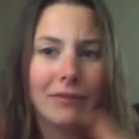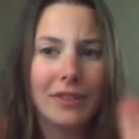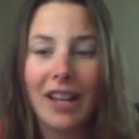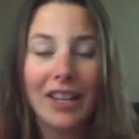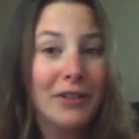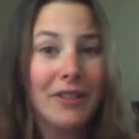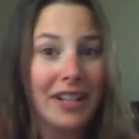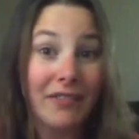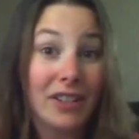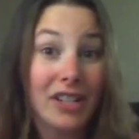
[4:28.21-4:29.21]
telling you the
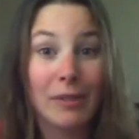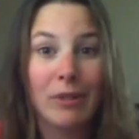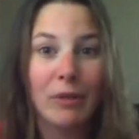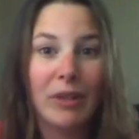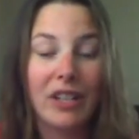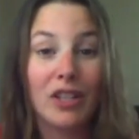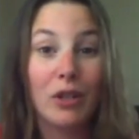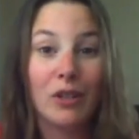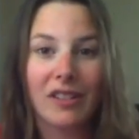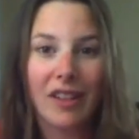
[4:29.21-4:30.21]
differences between the 2
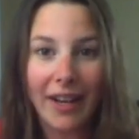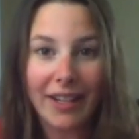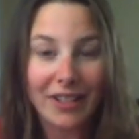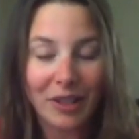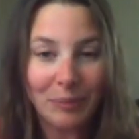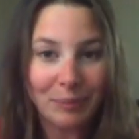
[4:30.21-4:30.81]
societies.